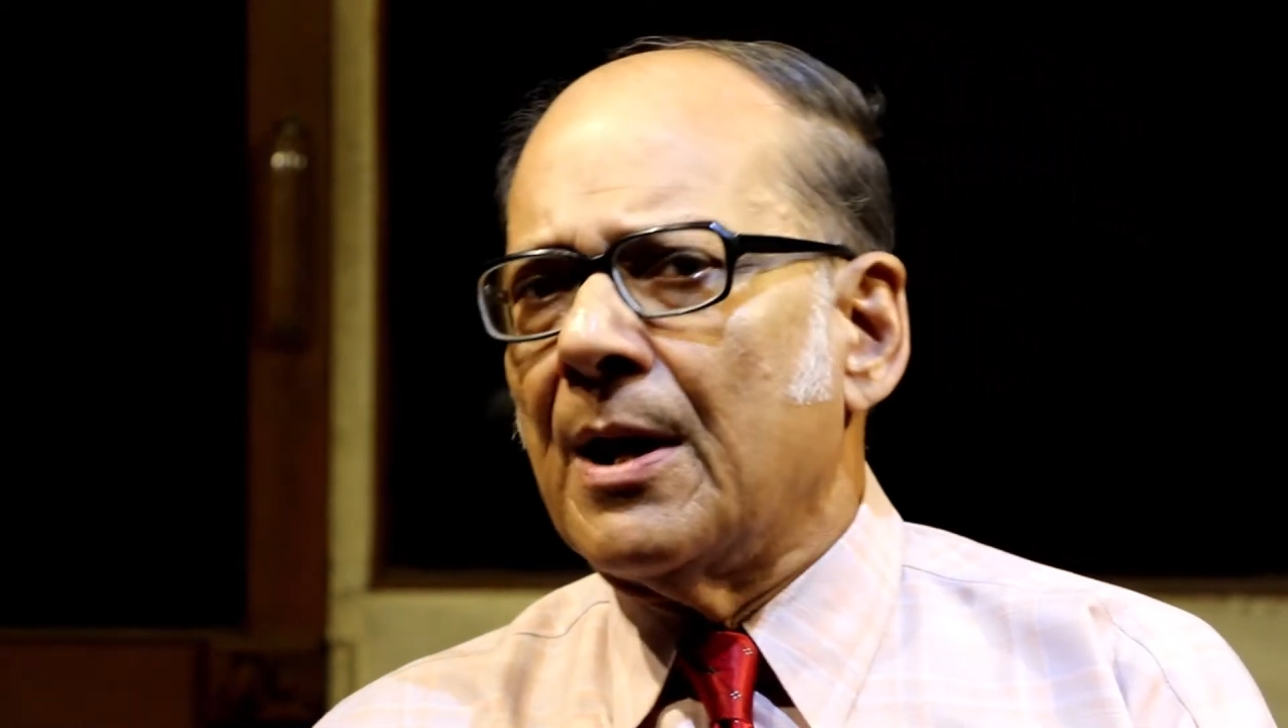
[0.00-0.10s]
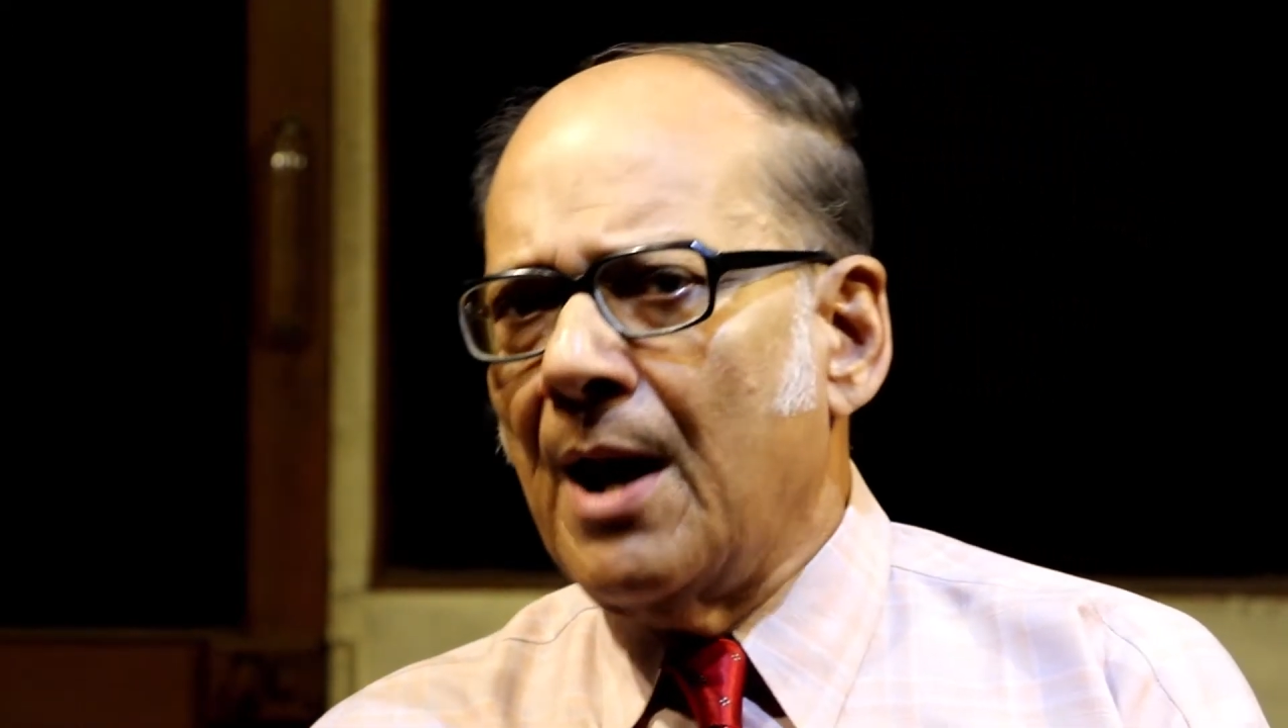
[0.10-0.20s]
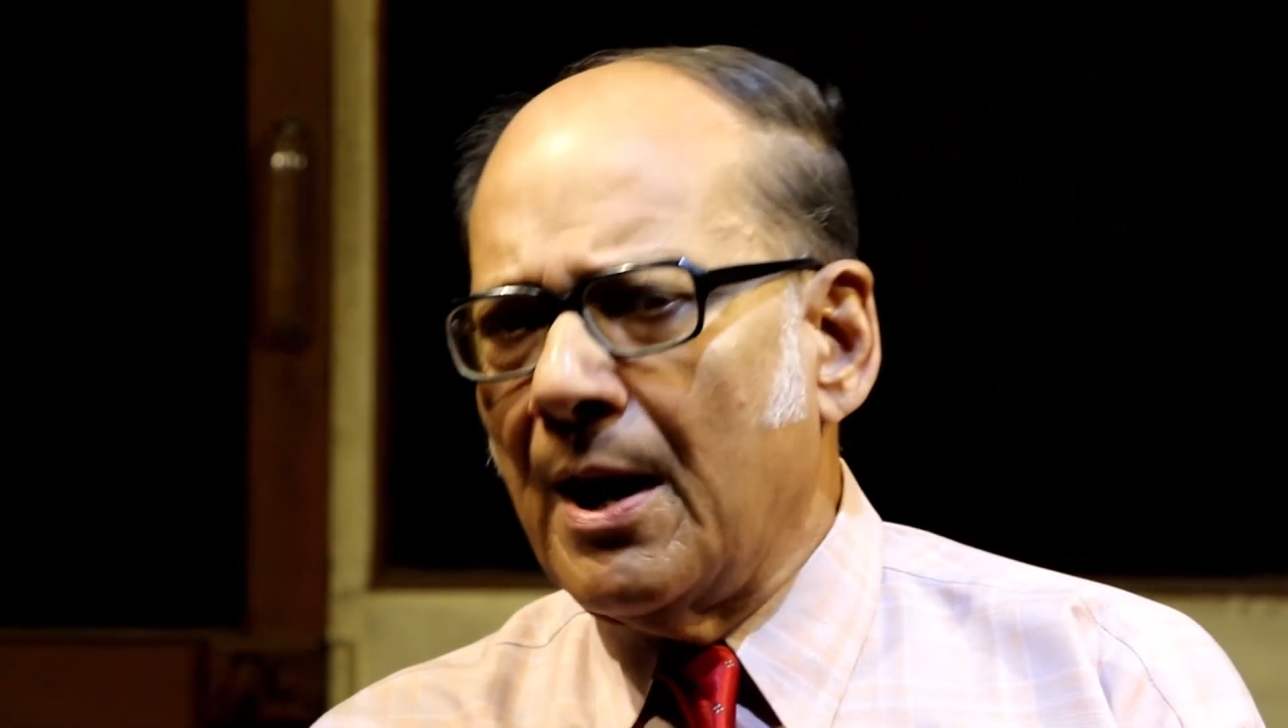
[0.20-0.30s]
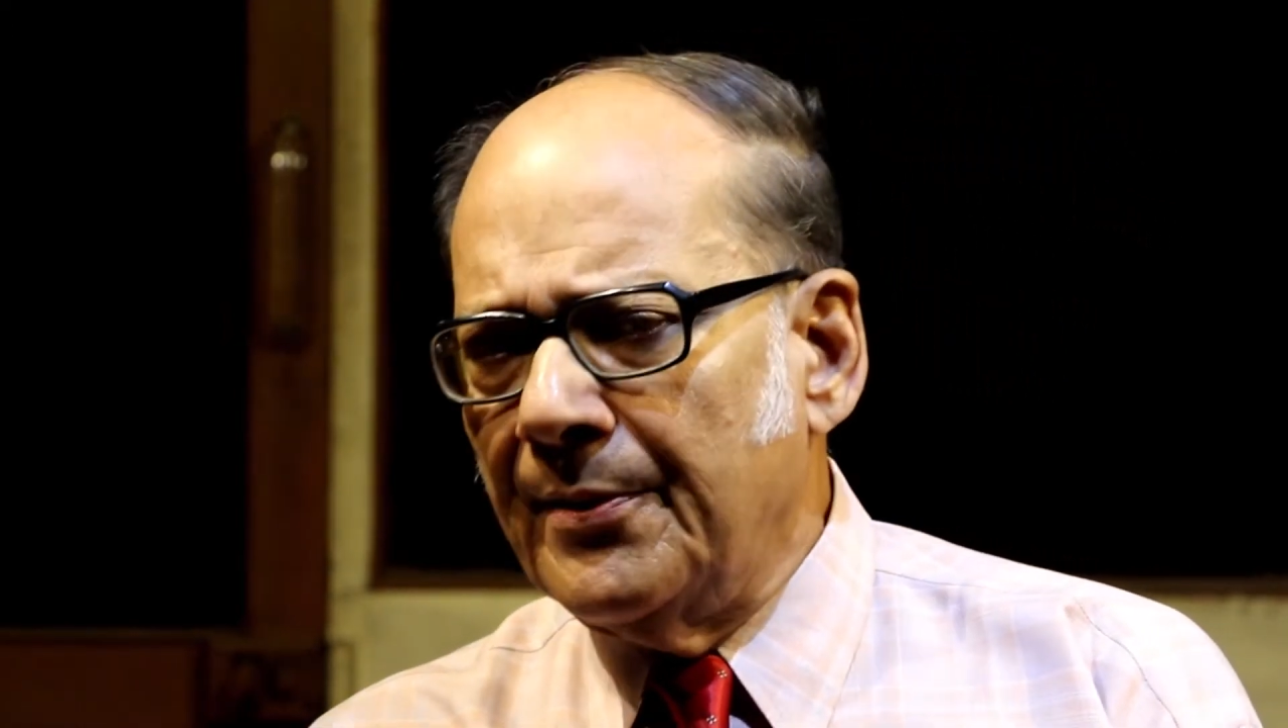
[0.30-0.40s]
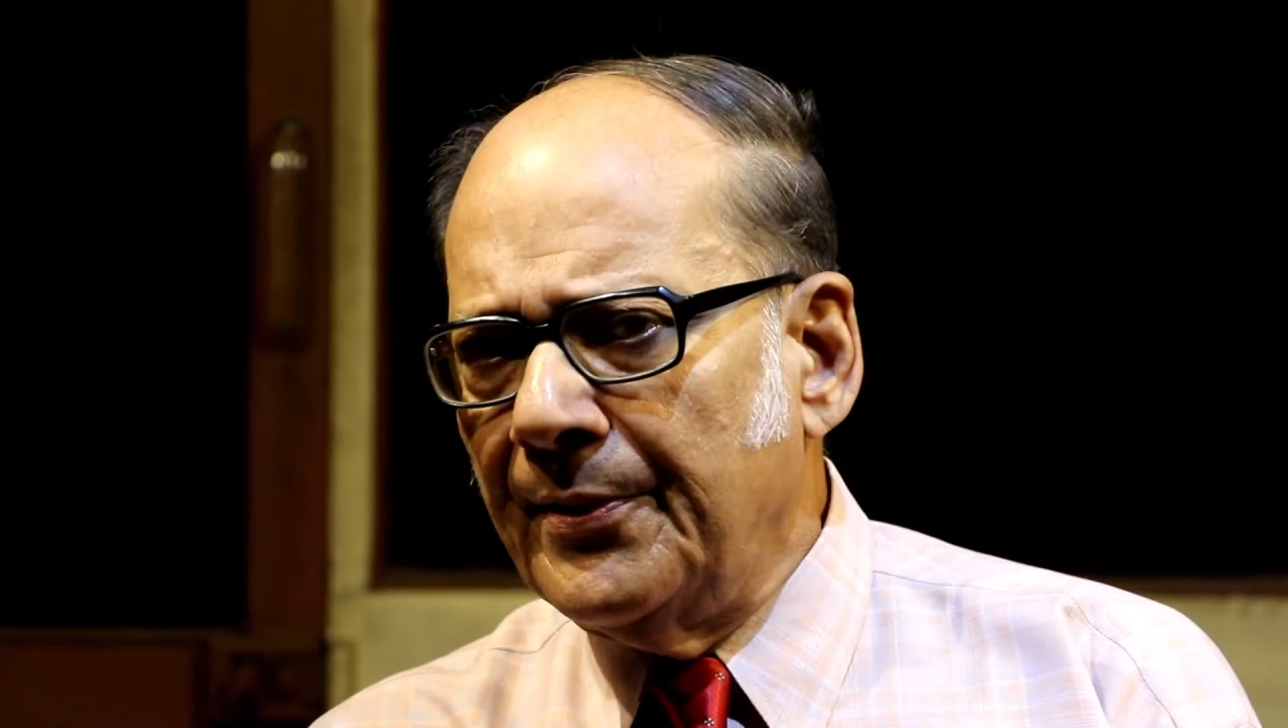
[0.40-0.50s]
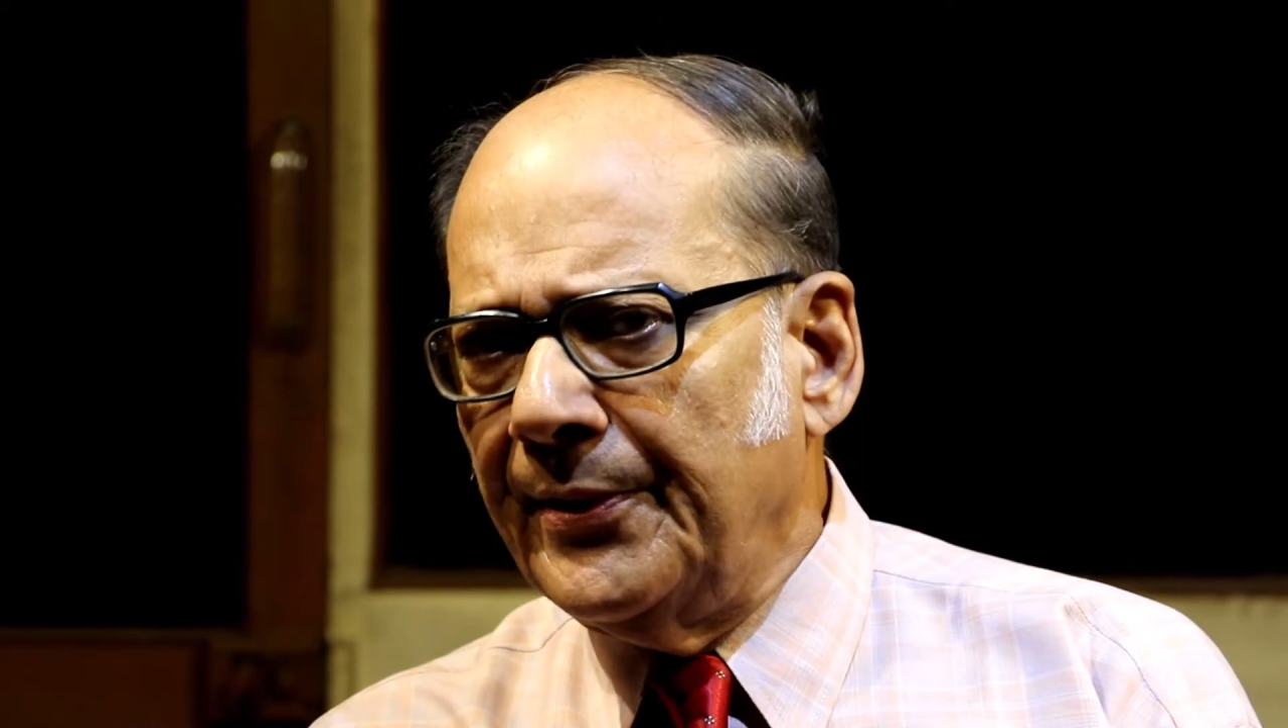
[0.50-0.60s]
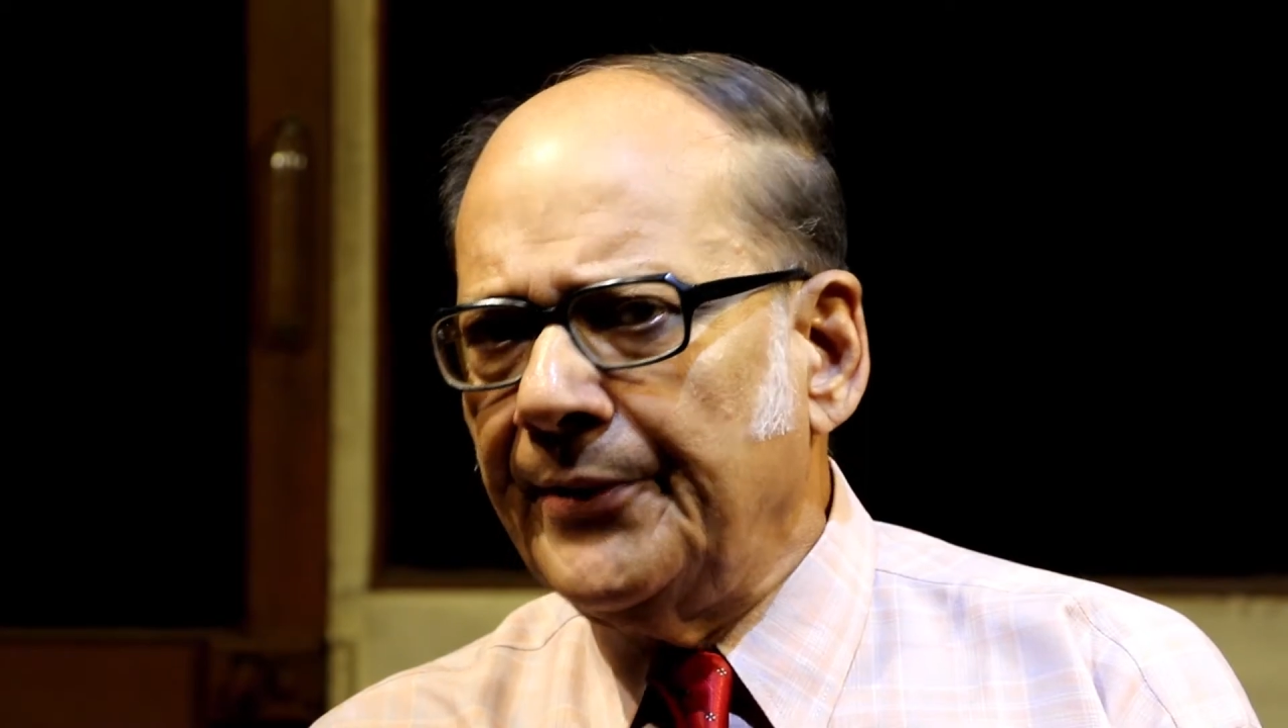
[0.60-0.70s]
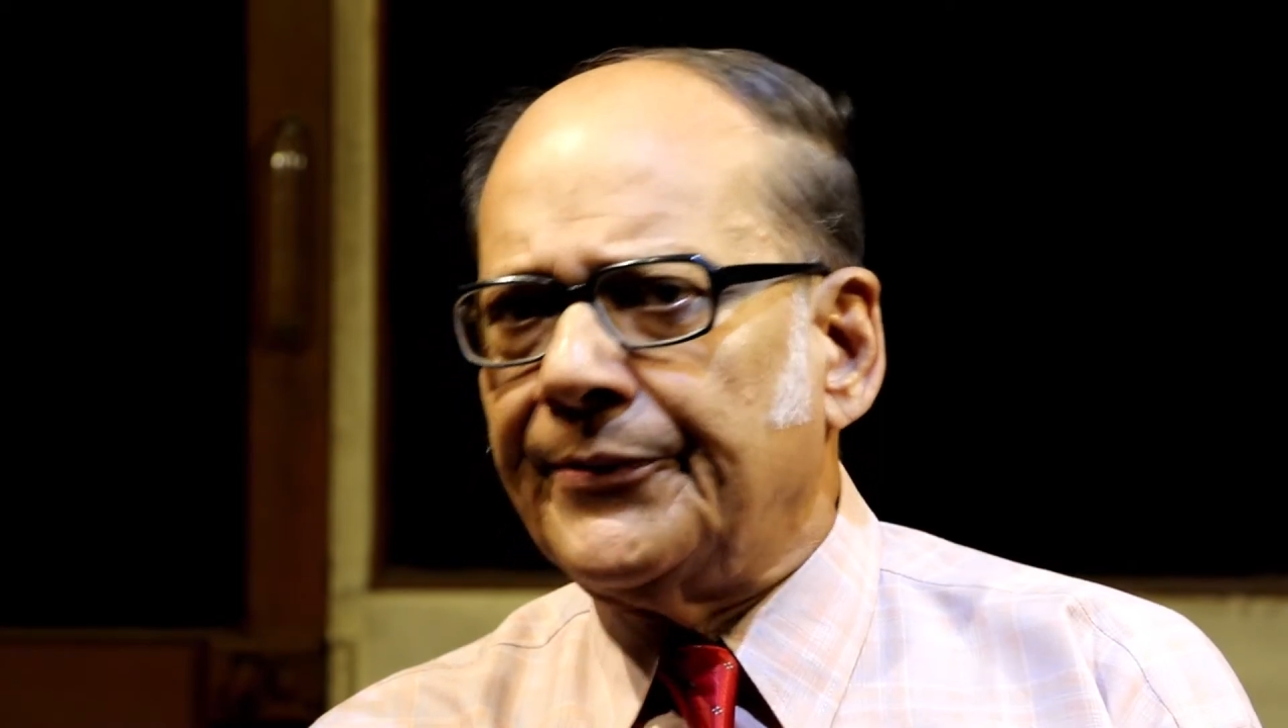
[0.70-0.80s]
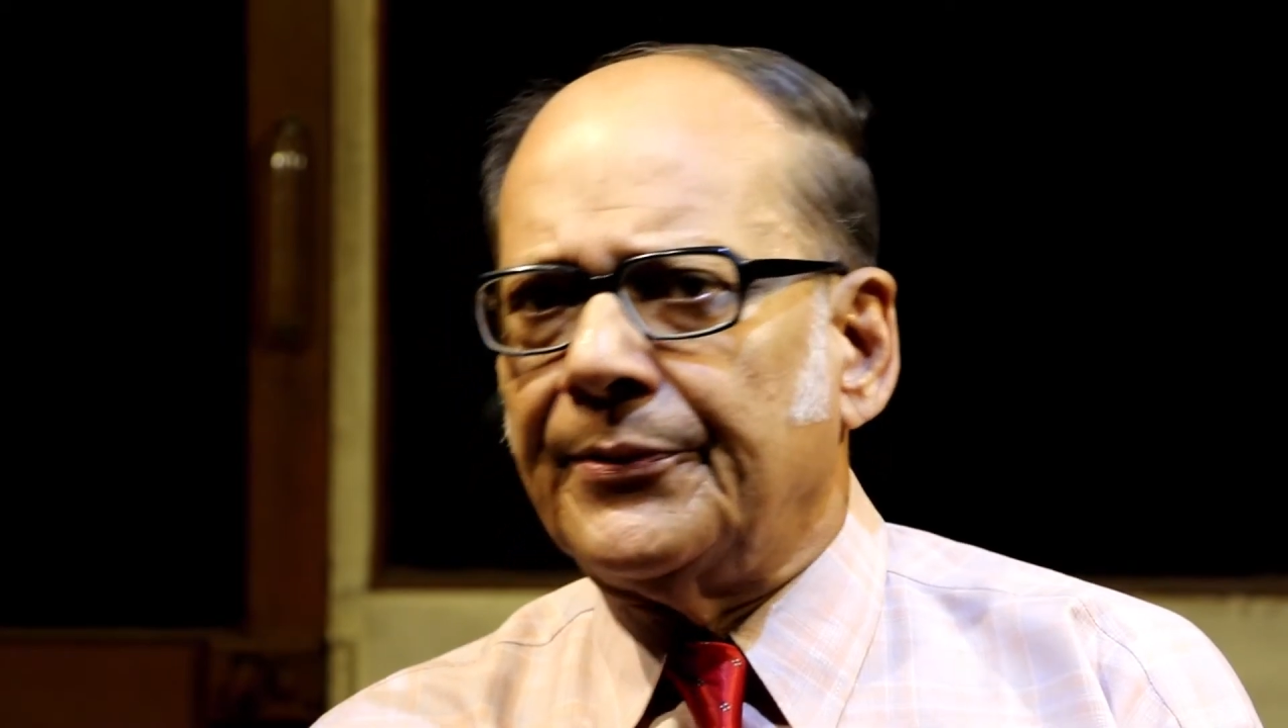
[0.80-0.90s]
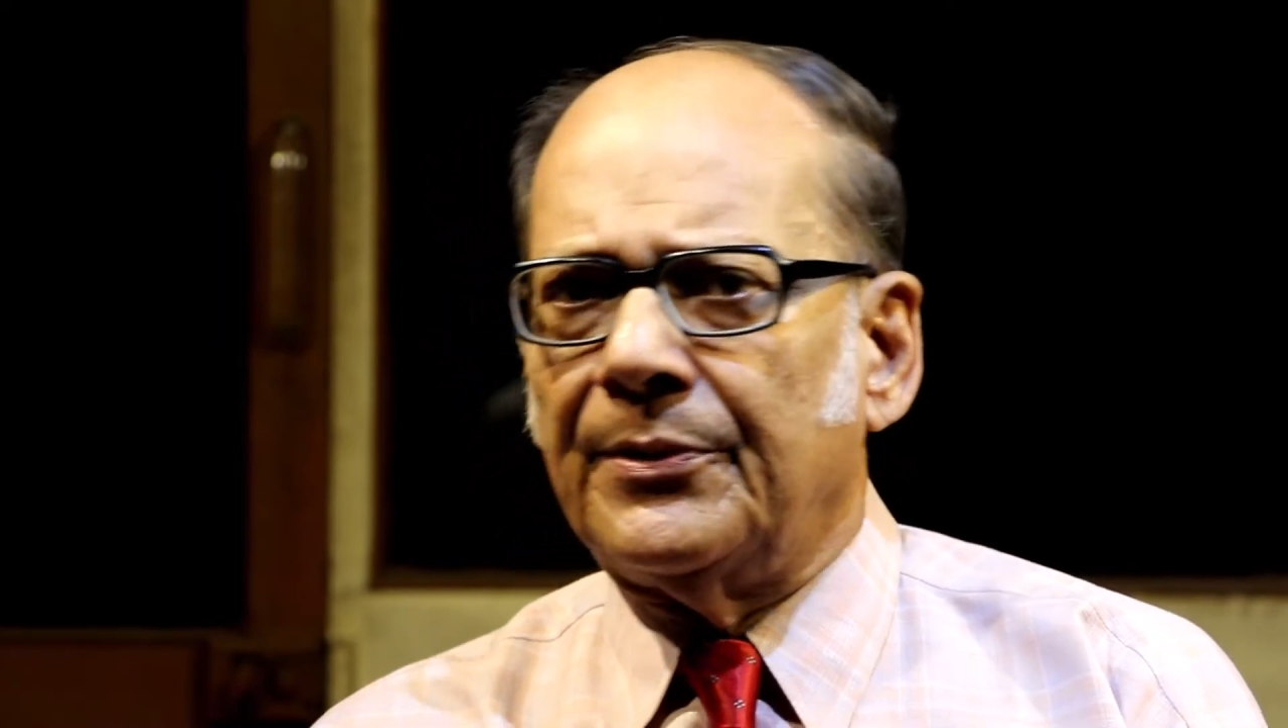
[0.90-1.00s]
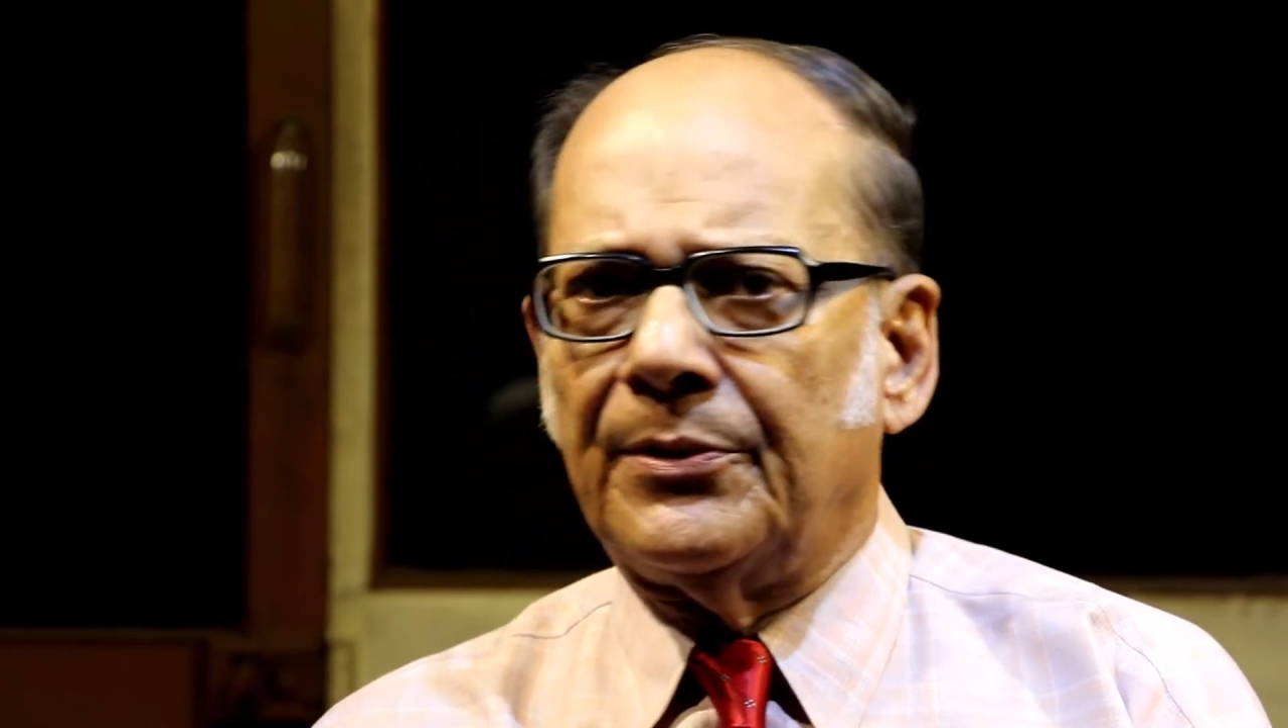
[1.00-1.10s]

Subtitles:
Garden Reach?